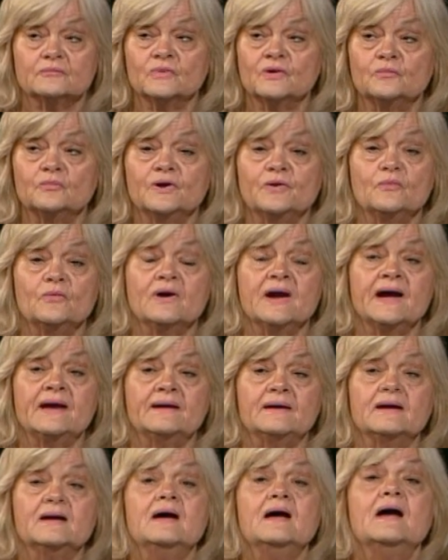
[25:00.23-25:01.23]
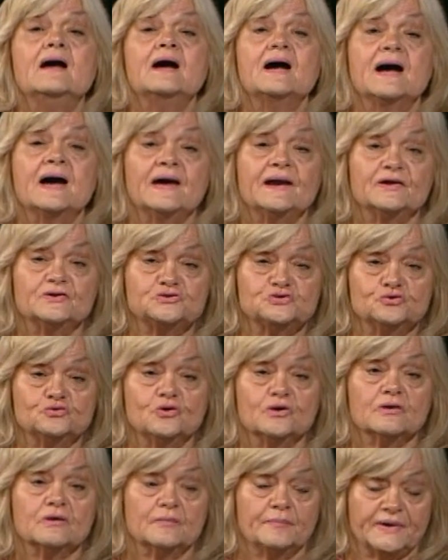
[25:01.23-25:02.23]
when we were on a
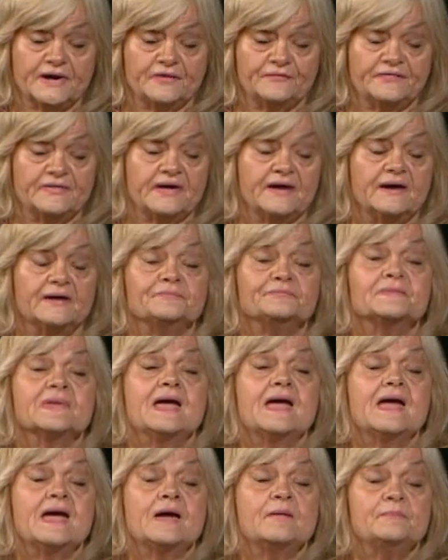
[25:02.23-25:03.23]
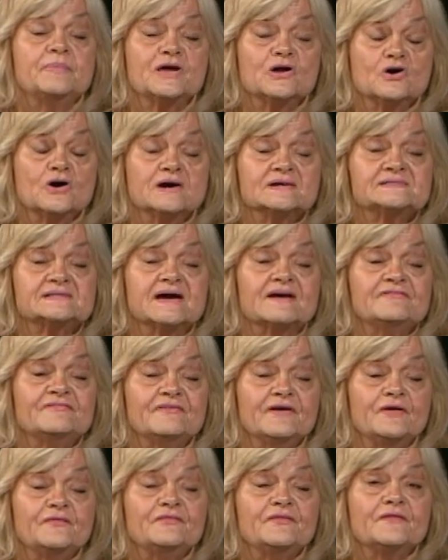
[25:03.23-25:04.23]
tour about that. And because I
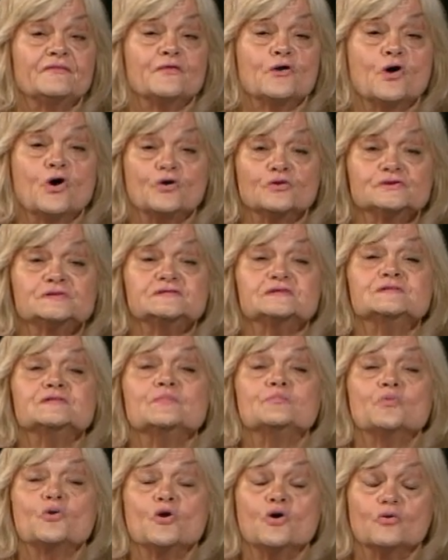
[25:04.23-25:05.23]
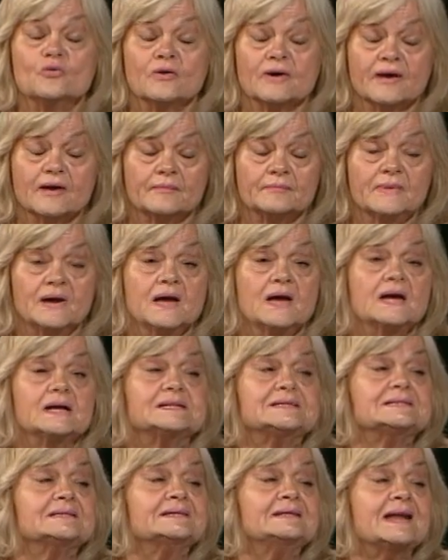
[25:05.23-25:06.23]
felt that the host of the program
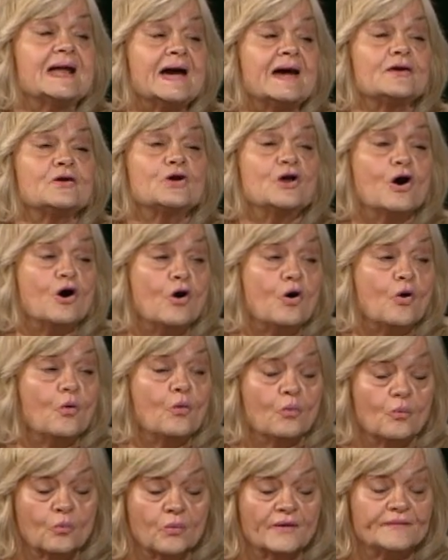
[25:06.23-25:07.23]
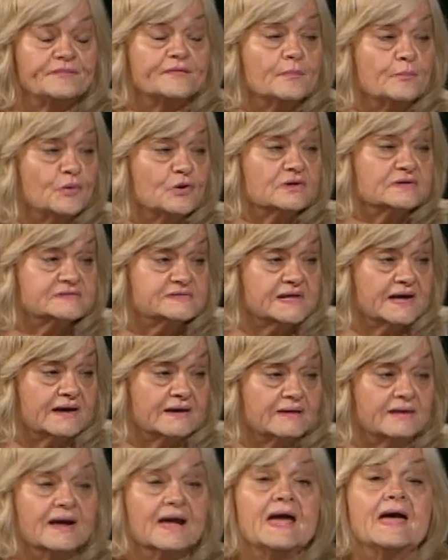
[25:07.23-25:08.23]
did not know what the book
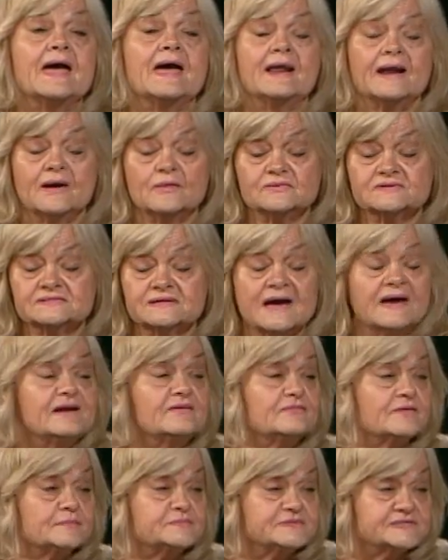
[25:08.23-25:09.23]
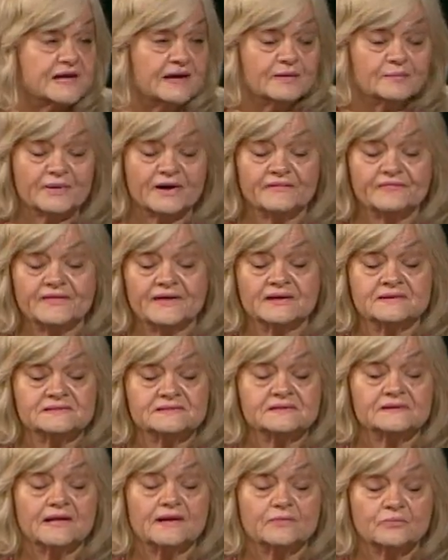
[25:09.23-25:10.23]
said. And I was kind of upset about that
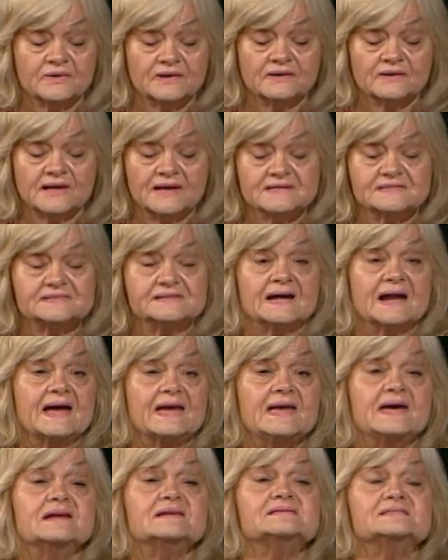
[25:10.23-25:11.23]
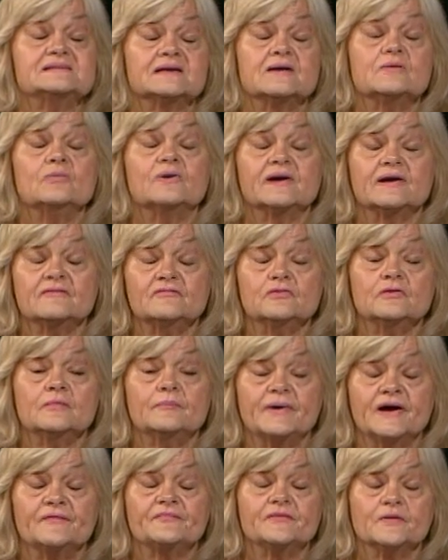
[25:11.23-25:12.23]
until I realized that I had to say whatever
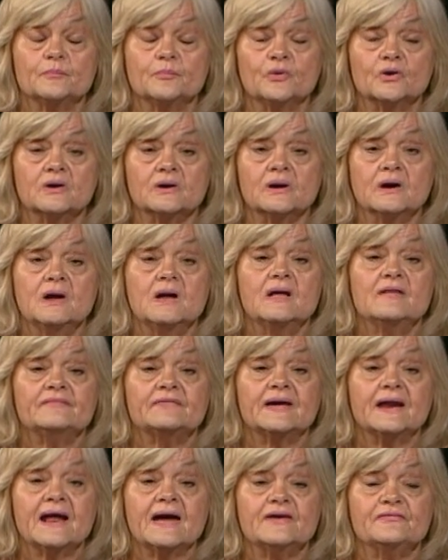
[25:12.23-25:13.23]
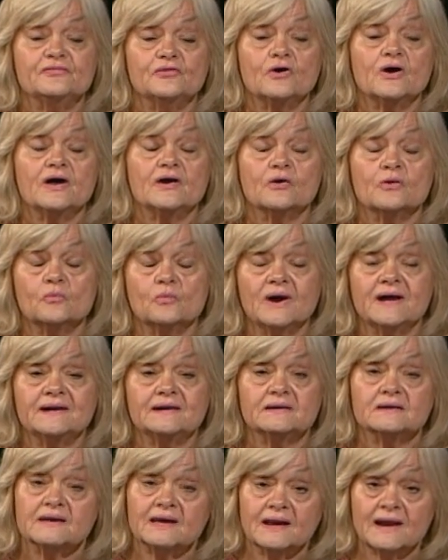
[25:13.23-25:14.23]
about the book that I thought or
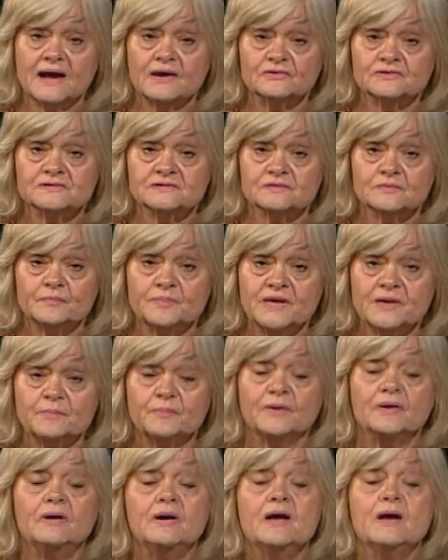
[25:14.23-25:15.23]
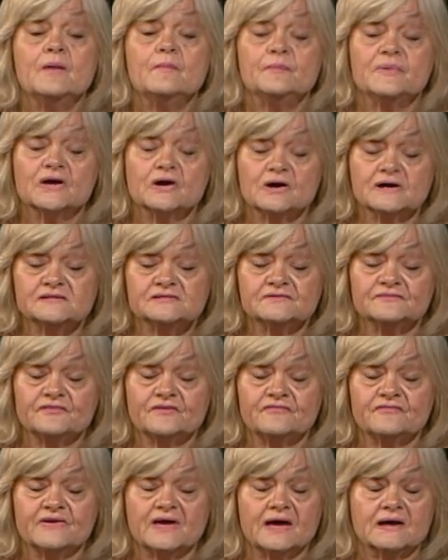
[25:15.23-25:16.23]
wanted to get out to the people because of
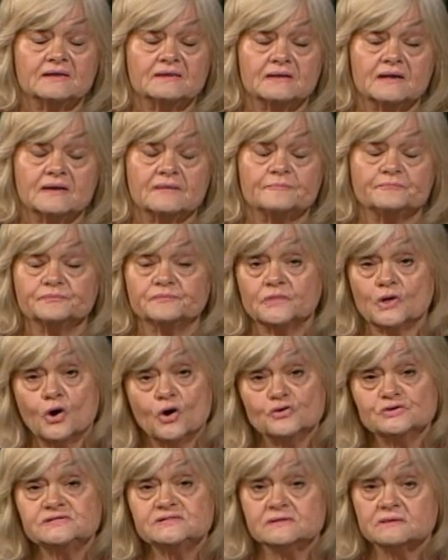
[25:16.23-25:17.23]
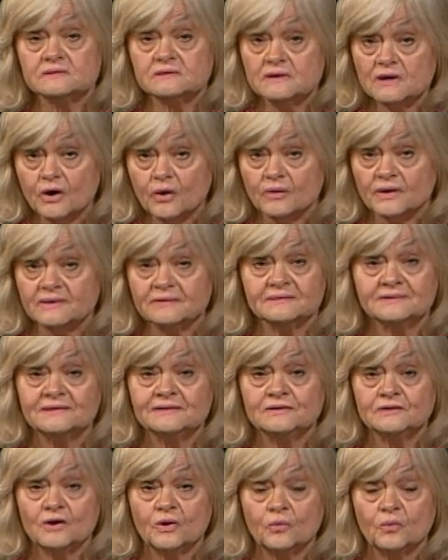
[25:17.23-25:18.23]
the fact that the host didn't know it and
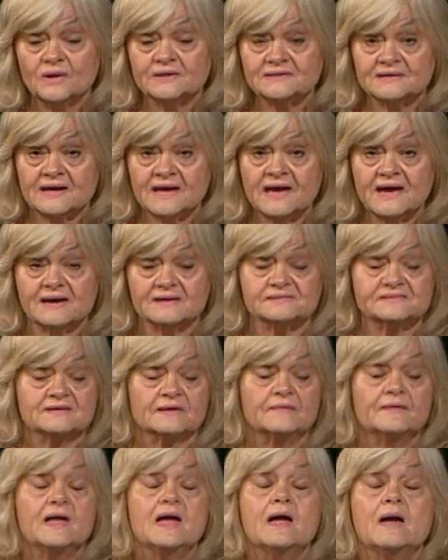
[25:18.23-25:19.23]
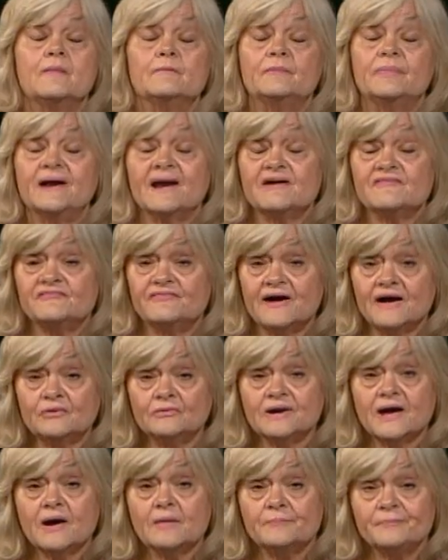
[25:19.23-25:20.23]
didn't know what to ask. But I
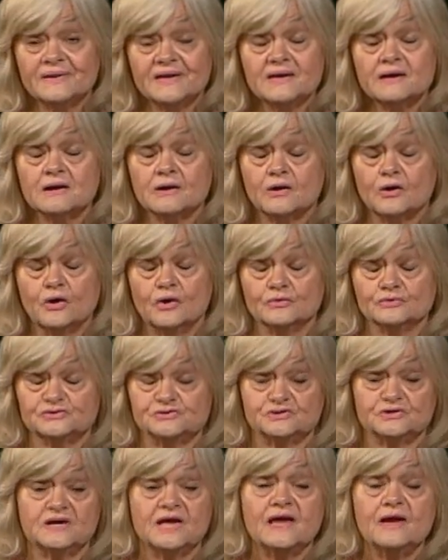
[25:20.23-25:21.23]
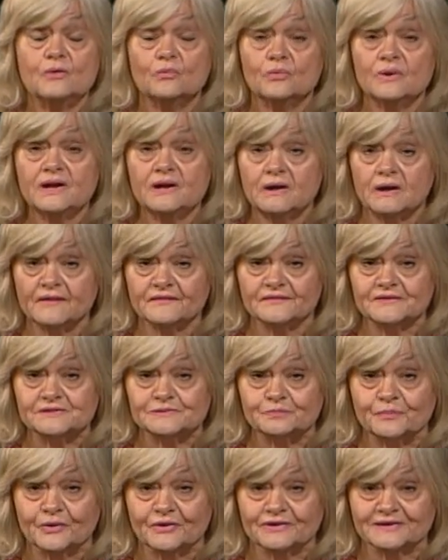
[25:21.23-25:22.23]
found out, being a host, you can't read all
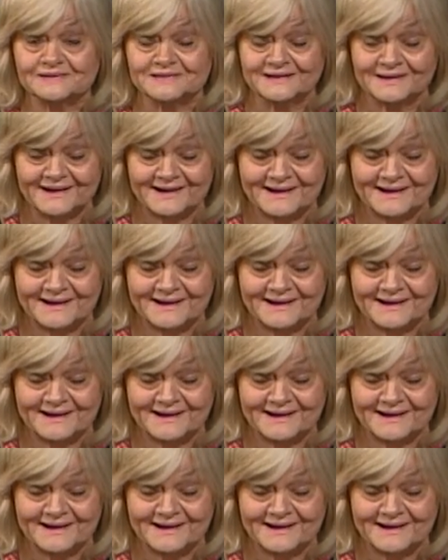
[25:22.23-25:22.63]
these books.